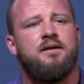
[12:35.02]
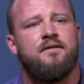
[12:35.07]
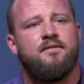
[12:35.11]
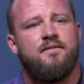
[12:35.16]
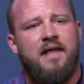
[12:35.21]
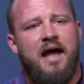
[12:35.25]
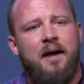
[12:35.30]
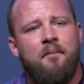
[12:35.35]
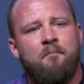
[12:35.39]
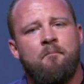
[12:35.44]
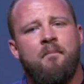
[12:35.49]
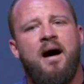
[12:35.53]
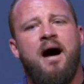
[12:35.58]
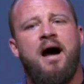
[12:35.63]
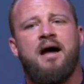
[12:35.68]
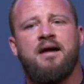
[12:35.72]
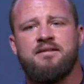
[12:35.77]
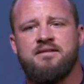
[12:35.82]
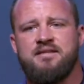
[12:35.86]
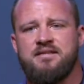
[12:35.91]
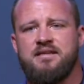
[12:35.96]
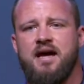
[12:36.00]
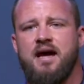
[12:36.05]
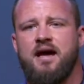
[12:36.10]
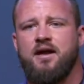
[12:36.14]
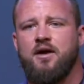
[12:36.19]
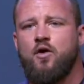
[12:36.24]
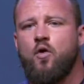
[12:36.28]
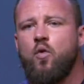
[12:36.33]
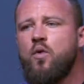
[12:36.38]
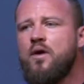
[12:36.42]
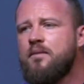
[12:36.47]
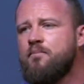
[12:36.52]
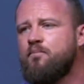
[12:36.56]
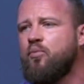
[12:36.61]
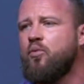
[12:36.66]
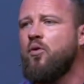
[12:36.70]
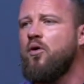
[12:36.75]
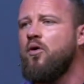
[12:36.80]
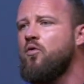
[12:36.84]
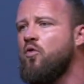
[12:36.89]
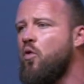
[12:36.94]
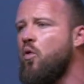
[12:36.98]
That mindset, a quid
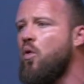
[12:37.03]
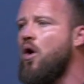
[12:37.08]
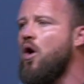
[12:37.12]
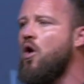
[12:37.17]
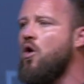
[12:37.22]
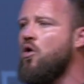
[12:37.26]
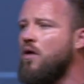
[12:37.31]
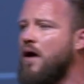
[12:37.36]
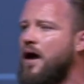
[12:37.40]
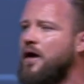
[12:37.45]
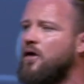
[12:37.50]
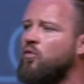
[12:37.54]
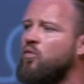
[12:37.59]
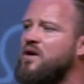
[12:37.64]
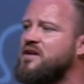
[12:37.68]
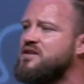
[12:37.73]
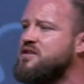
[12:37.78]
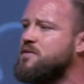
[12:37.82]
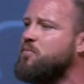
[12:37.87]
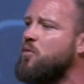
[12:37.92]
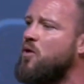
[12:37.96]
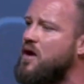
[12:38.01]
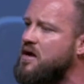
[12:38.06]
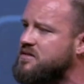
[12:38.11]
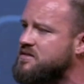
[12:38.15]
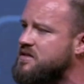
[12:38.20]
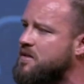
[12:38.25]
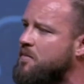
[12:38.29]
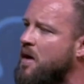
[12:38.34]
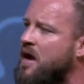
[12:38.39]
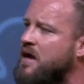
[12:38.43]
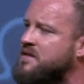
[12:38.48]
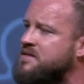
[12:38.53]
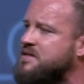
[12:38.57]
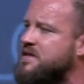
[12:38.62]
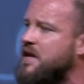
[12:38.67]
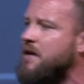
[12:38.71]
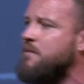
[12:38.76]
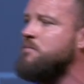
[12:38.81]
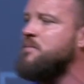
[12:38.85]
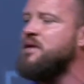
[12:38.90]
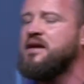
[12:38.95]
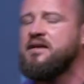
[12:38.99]
pro quo kind of reciprocity
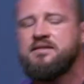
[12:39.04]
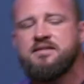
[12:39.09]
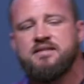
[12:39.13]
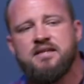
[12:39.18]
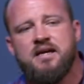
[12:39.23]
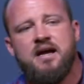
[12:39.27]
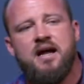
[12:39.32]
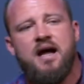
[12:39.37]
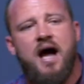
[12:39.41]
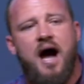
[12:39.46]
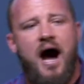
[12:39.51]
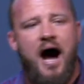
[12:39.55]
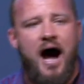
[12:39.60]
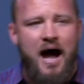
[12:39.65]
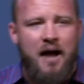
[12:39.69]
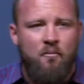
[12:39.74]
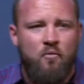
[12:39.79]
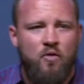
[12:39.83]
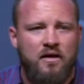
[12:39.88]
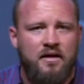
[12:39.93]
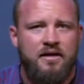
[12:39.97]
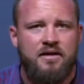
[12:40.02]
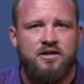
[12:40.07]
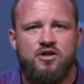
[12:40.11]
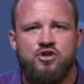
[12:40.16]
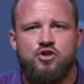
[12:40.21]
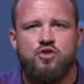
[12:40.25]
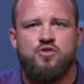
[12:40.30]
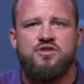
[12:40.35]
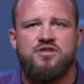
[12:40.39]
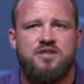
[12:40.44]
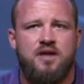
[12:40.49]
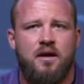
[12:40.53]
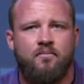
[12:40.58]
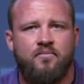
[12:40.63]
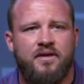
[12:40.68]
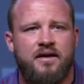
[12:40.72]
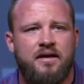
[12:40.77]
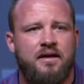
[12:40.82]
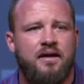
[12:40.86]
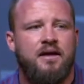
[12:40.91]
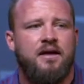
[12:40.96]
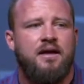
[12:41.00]
mindset, means I'm willing to do
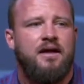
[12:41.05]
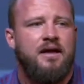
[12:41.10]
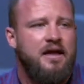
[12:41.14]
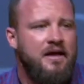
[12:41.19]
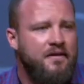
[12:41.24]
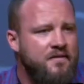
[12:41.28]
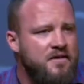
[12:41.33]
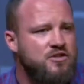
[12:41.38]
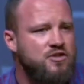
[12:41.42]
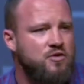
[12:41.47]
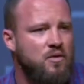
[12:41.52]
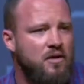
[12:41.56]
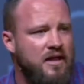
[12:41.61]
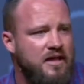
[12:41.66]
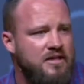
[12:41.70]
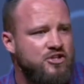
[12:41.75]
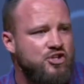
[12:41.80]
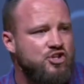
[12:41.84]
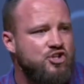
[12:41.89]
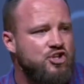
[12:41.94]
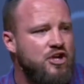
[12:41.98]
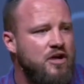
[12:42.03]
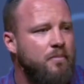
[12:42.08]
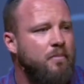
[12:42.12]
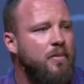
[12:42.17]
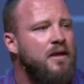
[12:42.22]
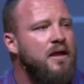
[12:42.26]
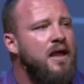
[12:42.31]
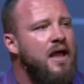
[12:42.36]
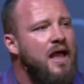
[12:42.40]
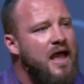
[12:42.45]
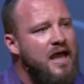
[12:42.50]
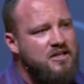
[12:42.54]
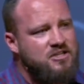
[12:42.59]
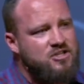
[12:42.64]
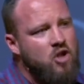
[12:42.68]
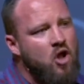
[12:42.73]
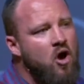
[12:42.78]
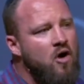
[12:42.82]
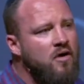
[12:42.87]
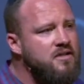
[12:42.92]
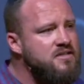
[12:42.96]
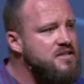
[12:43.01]
something in this relationship as
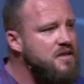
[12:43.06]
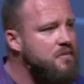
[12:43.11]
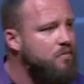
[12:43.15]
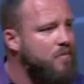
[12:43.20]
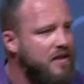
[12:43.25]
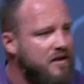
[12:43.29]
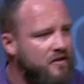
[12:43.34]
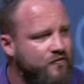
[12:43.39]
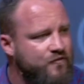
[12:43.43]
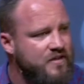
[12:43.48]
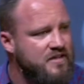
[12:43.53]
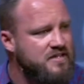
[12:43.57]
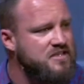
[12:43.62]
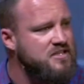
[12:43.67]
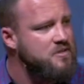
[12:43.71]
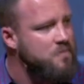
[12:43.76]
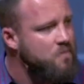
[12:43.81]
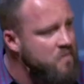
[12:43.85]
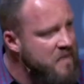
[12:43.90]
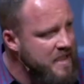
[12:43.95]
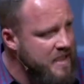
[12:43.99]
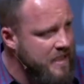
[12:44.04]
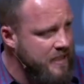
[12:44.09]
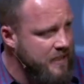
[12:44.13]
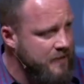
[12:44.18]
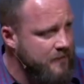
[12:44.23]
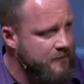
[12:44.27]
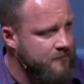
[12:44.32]
long as it benefits me.